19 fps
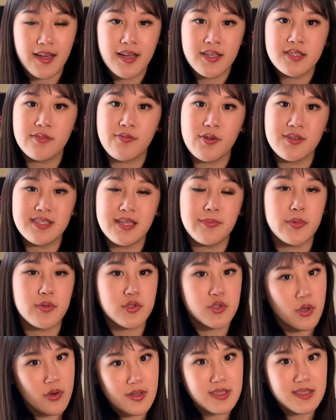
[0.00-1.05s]
So for example, in
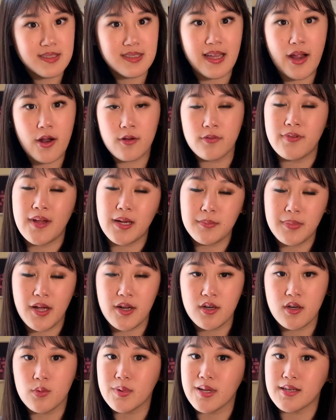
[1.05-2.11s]
torts, our fact
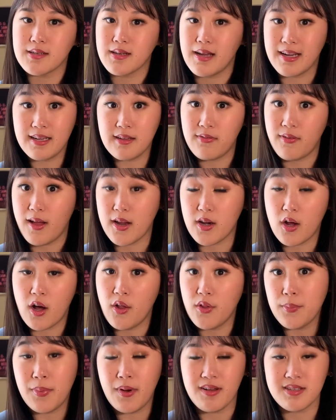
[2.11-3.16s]
pattern, we had to identify
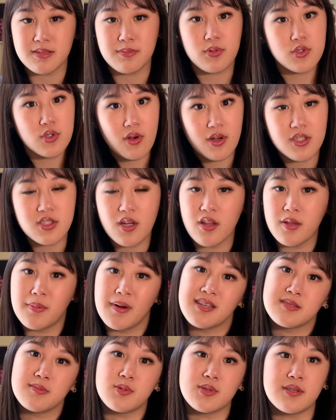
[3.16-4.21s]
all the possible torts, all the
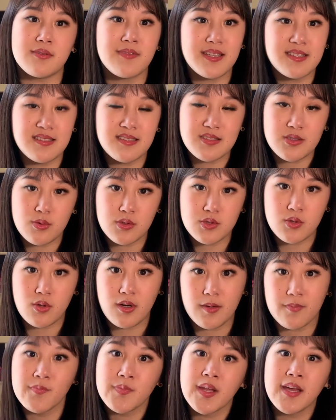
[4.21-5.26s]
possible defenses to a
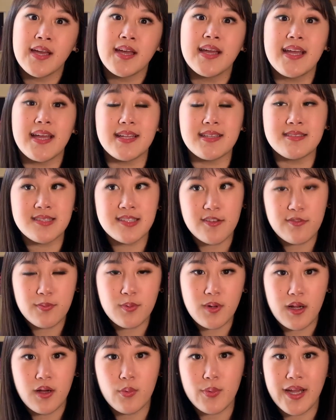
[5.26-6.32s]
tort. In Civ
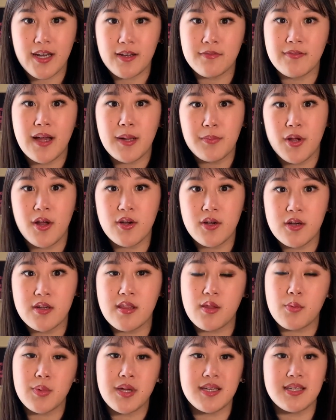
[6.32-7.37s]
Pro, we had a fact pattern,
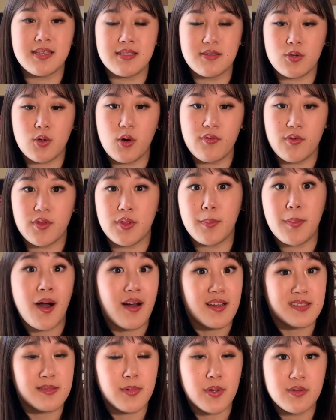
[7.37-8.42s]
and then we had to go over the
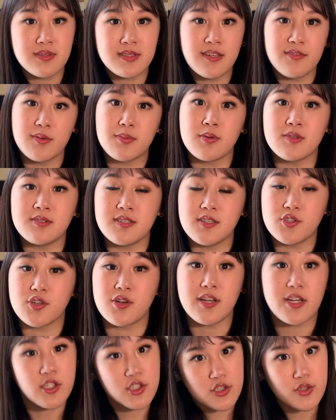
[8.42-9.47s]
possible civil procedure
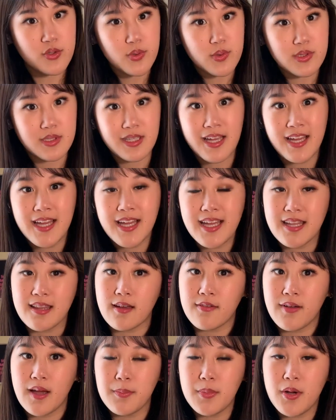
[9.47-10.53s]
issues in
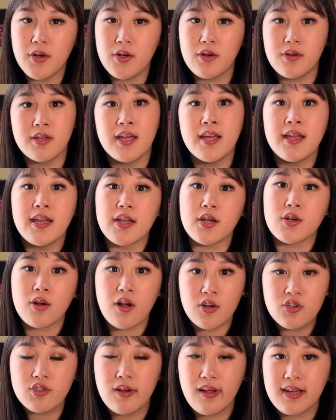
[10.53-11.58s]
that fact pattern. In
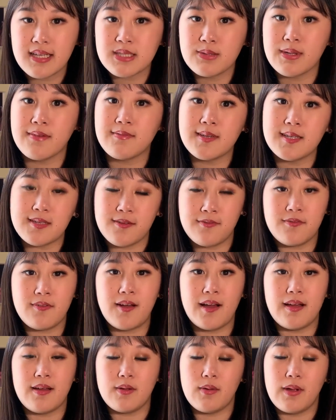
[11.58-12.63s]
contracts, we have
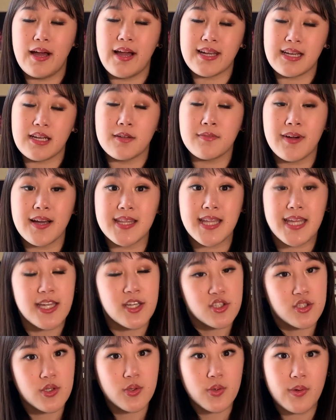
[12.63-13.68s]
to identify the
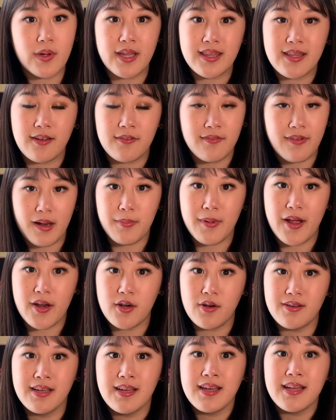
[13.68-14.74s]
issue in that fact
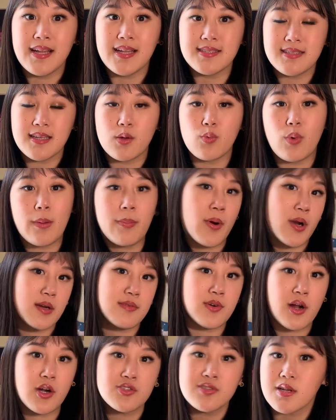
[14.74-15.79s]
pattern and say what part
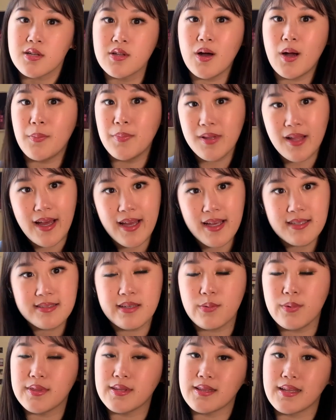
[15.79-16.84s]
of contract law applies
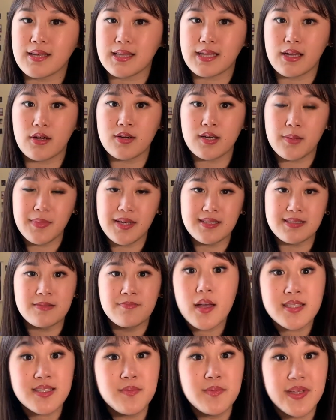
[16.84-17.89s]
and what the likely outcome is.
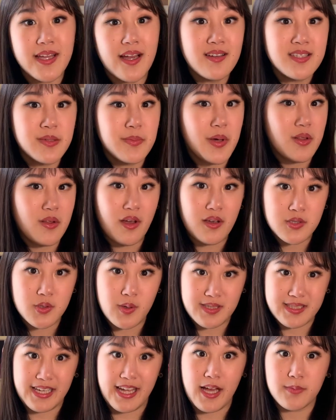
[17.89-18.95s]
Something else about law school
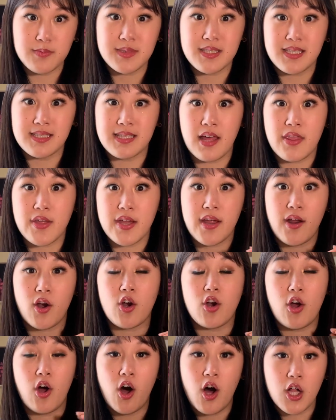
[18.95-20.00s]
exams is that they
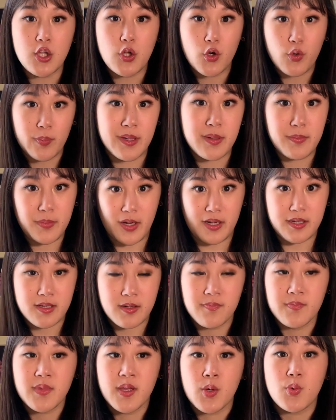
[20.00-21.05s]
are all open book,
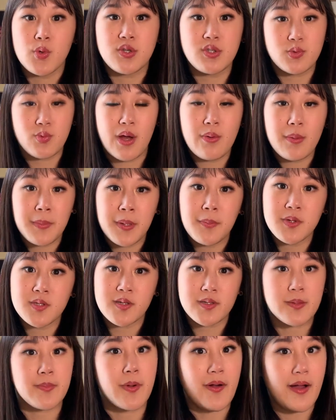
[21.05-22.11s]
which is why when people
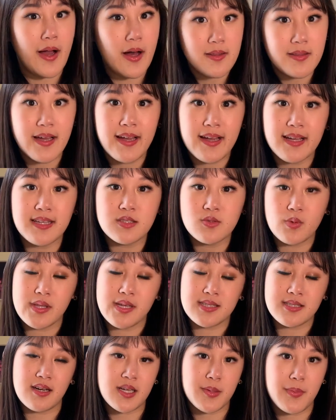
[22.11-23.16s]
talk about outlines, when they
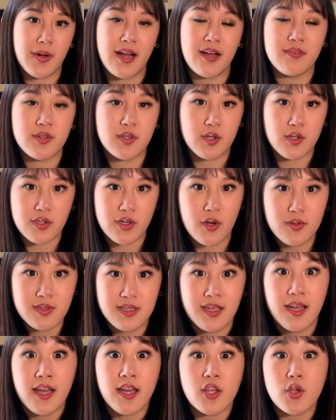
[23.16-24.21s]
talk about having good notes,
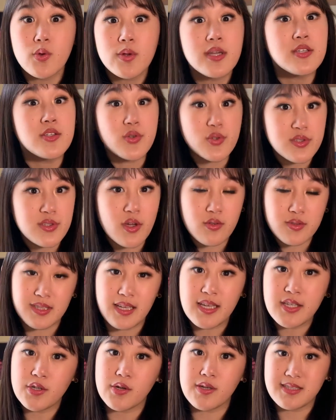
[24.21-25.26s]
you can use those
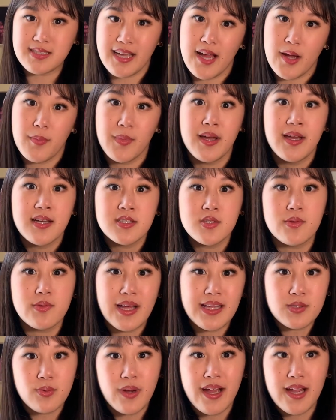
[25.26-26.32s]
in your exam. So
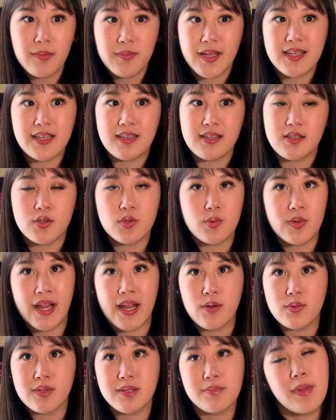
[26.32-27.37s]
that's why I'm like, you
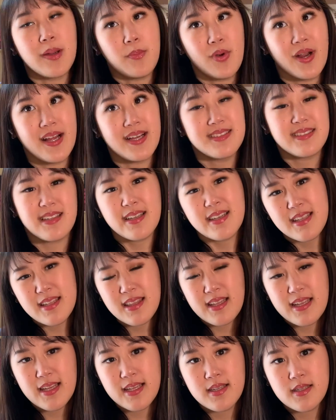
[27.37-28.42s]
can't really memorize
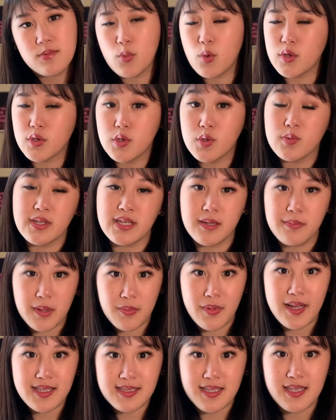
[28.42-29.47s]
anything. Well, you don't need to
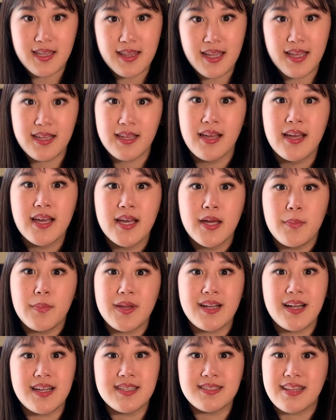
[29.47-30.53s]
memorize anything,
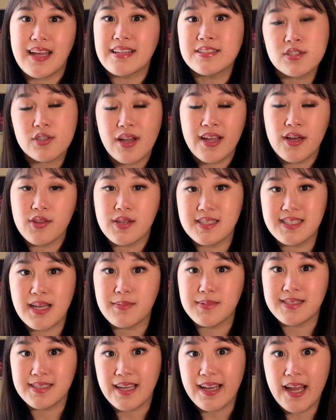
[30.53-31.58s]
because that's not how the exam
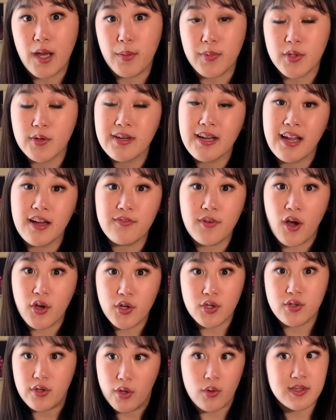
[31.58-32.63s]
is set up. You can have all
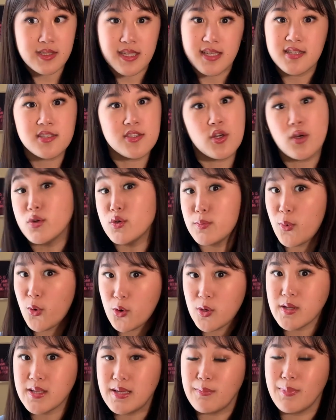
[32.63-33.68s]
your notes and still do
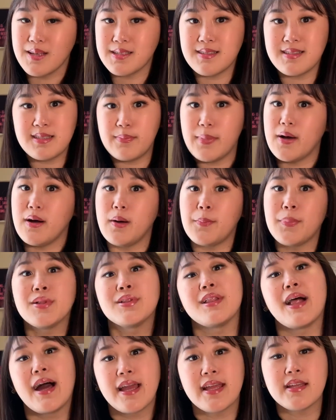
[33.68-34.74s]
poorly, because it's about
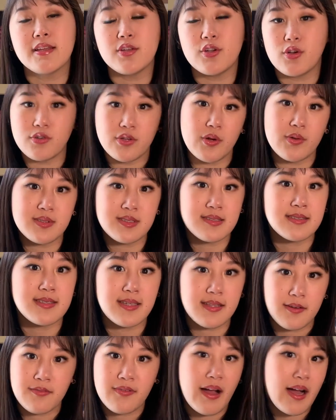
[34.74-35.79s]
applying your notes
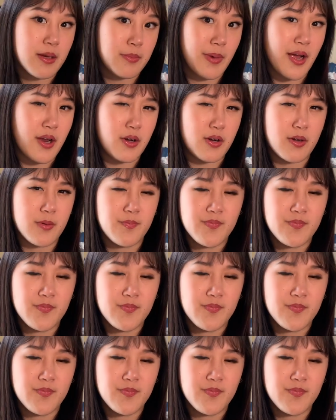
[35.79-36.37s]
to the fact pattern.